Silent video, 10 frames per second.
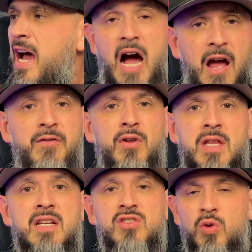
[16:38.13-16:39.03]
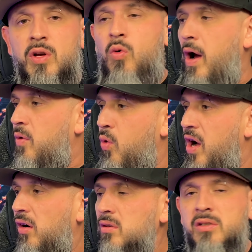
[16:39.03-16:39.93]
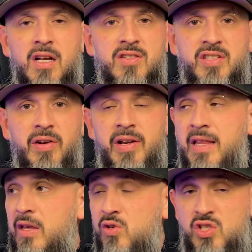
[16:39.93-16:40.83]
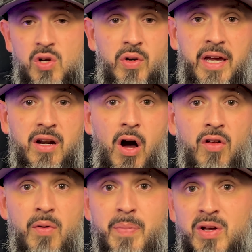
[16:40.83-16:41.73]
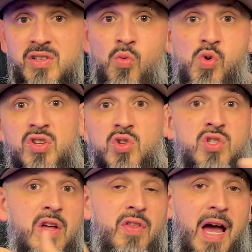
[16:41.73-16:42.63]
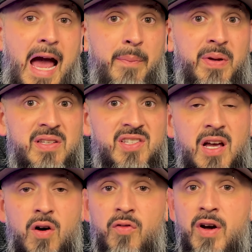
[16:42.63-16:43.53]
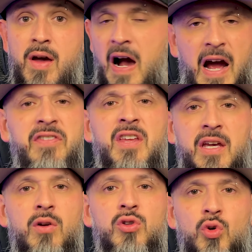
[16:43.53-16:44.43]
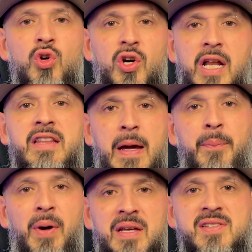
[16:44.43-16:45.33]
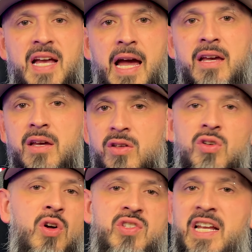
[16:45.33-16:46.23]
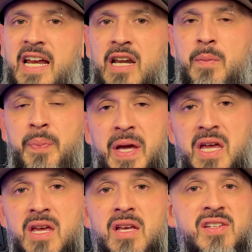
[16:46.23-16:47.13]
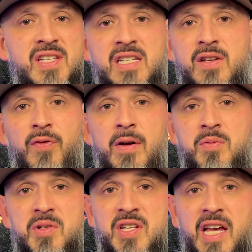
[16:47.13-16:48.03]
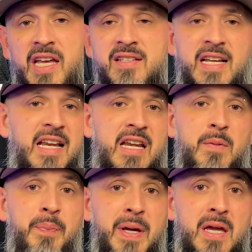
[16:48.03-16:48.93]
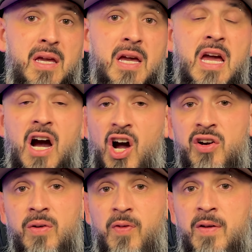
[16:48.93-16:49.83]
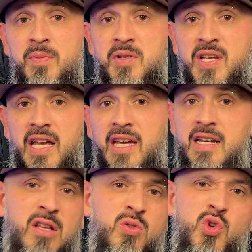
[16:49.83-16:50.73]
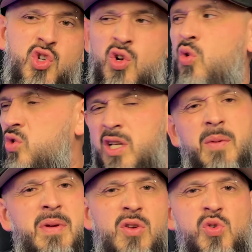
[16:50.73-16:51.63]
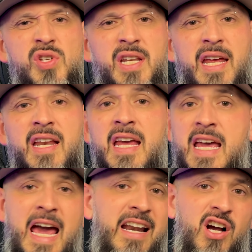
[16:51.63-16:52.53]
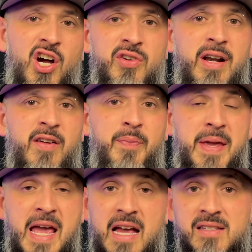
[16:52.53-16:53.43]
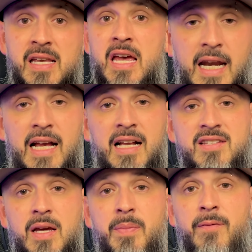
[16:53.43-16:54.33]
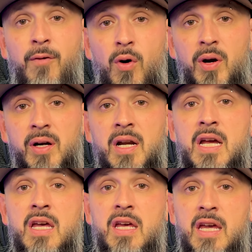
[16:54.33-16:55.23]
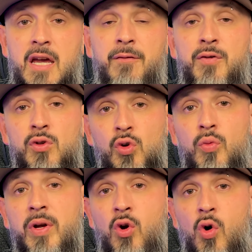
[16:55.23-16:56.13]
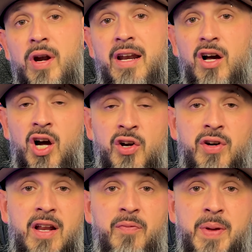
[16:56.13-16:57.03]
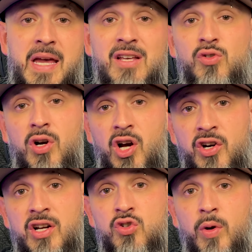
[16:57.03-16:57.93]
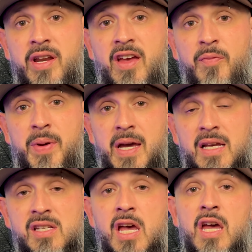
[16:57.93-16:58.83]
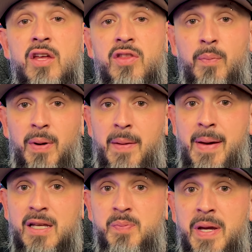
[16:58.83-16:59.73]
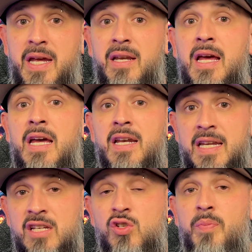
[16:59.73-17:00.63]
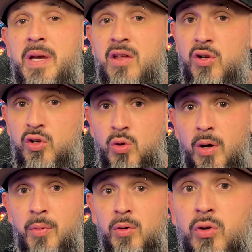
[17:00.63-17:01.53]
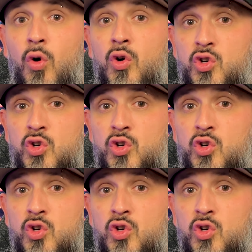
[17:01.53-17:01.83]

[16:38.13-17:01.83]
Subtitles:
I feel that it's doing quite well, considering that you still get all the bells and whistles on the app itself. I think it'll do good at that price tag. You know, 1080p, 60 frames per second, 1080p, 100 frames per second. too sure who's going to be using it at 100 FPS. And like I said before, if you do record at 100 FPS or 120 FPS, the playback speed needs to be either doubled or